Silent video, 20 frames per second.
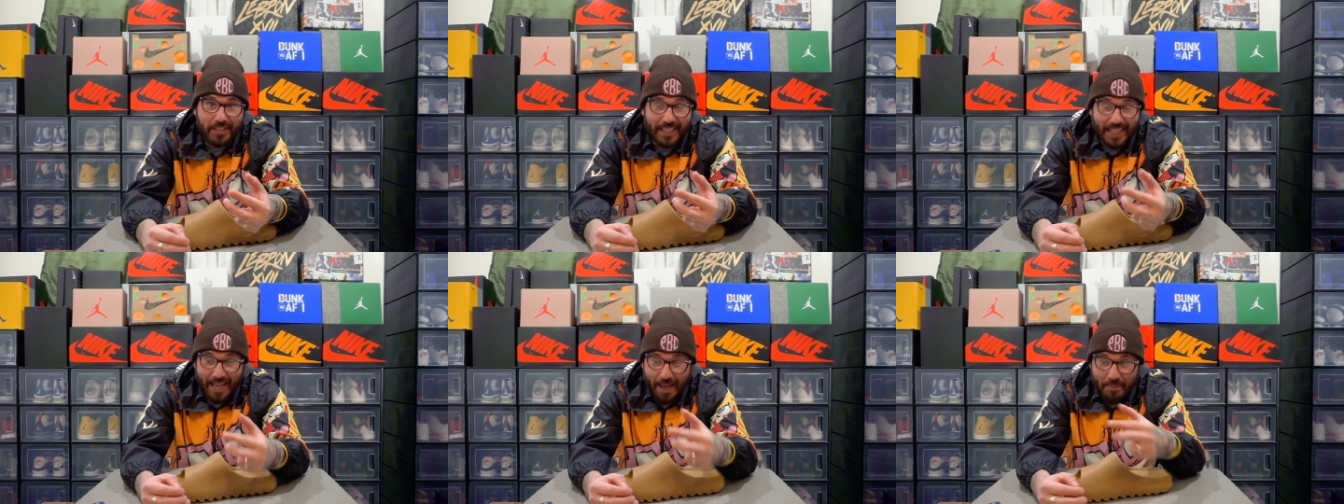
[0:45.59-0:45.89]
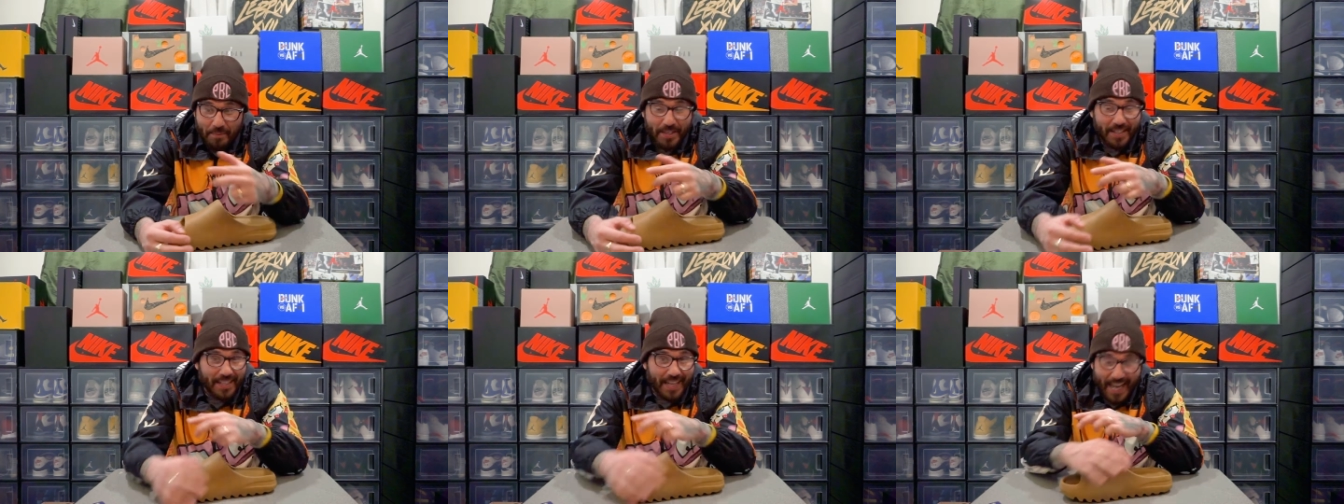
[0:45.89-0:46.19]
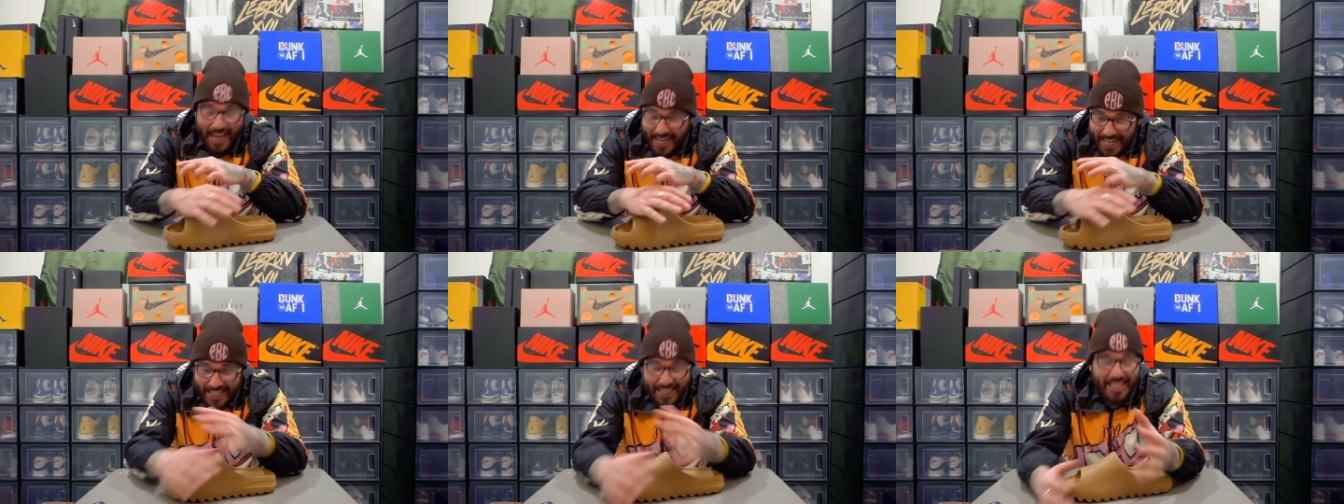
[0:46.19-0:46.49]
And I mean
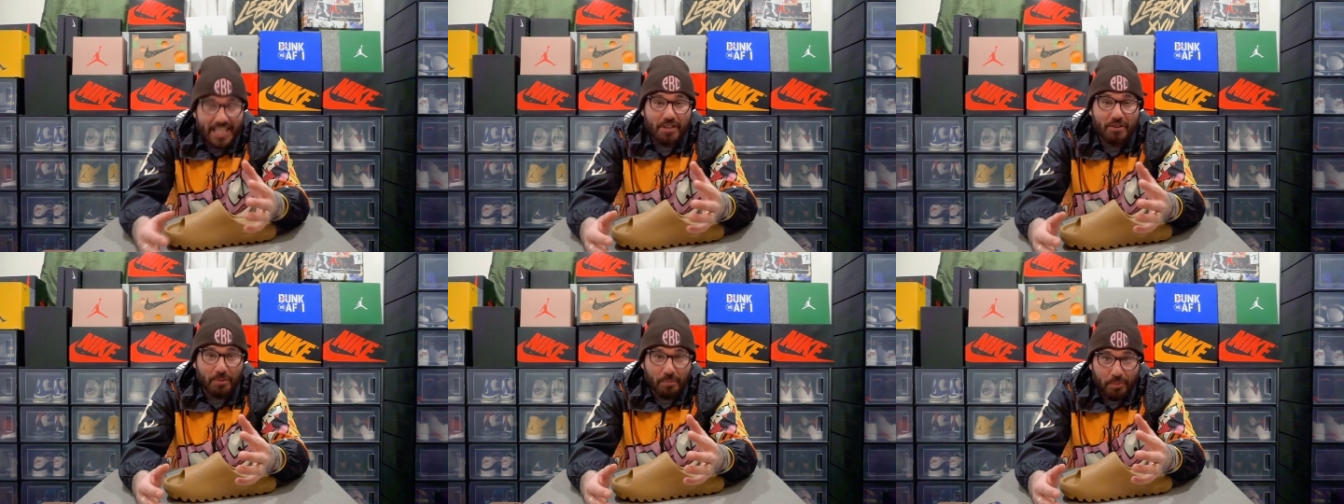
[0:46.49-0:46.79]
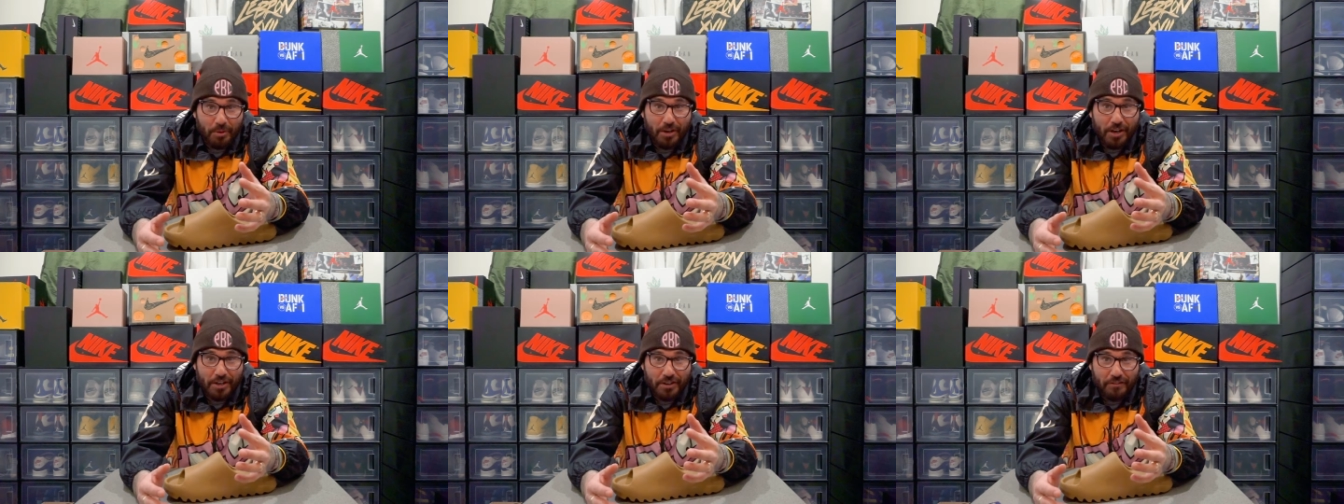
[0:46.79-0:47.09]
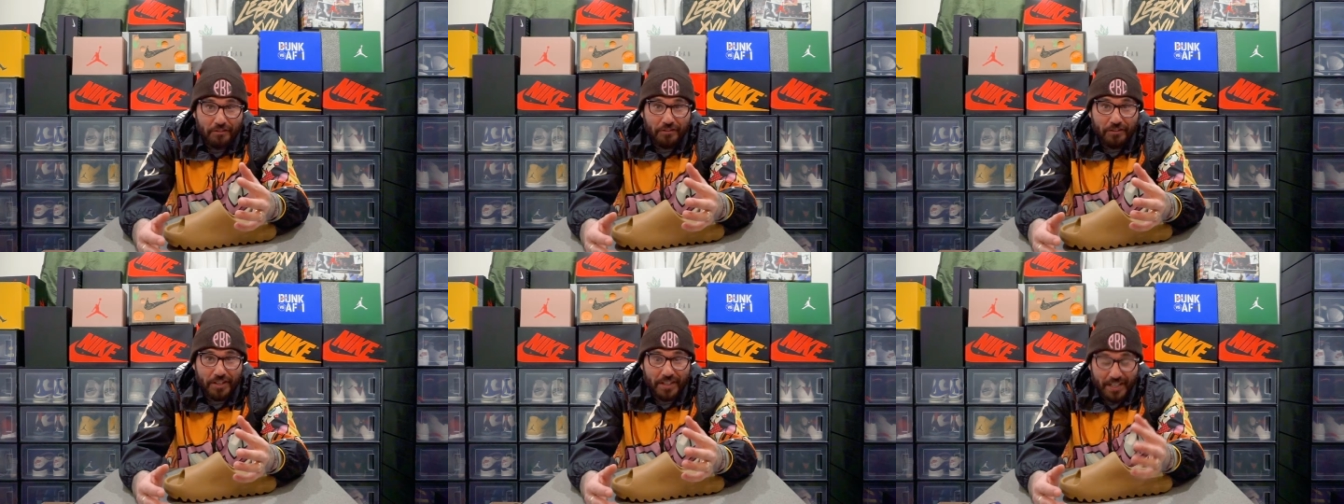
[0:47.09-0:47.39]
anything you would put on your
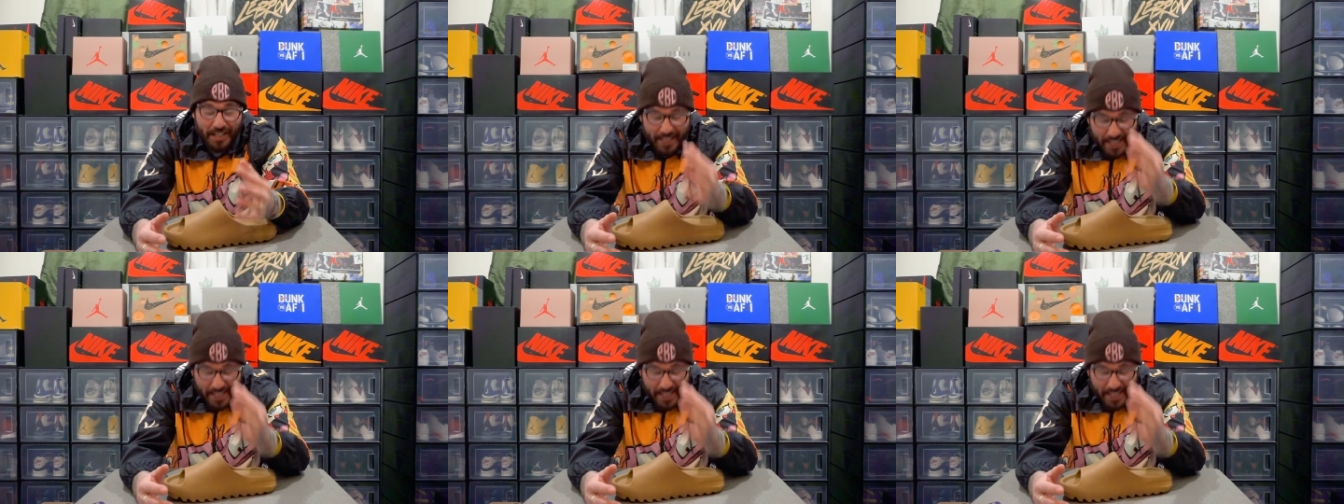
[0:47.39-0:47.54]
foot.